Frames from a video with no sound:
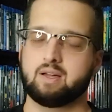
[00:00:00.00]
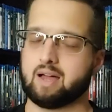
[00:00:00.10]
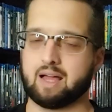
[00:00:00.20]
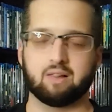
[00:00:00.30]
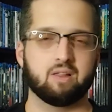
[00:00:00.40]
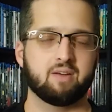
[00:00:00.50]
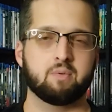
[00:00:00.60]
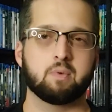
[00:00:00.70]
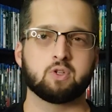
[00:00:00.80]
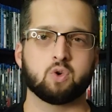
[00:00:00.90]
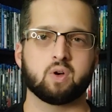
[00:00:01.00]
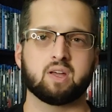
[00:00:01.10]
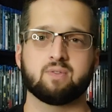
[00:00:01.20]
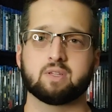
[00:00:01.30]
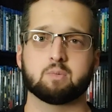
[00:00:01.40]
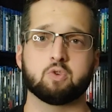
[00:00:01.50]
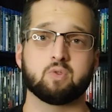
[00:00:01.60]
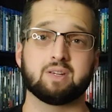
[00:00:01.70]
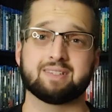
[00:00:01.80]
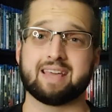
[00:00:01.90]
I love a majority of his
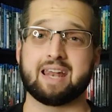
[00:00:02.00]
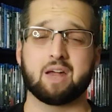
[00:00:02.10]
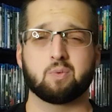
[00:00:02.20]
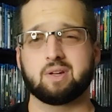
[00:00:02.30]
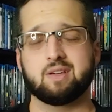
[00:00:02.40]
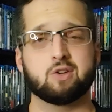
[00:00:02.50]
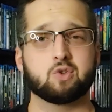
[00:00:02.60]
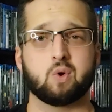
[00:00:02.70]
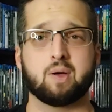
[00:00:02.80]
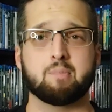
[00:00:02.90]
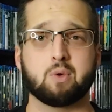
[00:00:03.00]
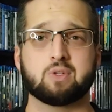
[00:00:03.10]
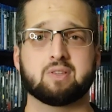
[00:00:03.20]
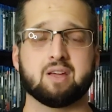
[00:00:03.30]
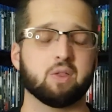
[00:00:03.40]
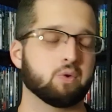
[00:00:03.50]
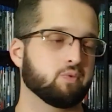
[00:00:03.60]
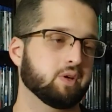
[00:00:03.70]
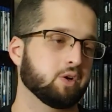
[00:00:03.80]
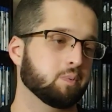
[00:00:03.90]
movies, and I really enjoy most of the other
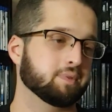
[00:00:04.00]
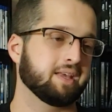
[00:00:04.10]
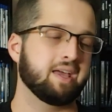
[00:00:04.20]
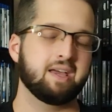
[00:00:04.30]
films.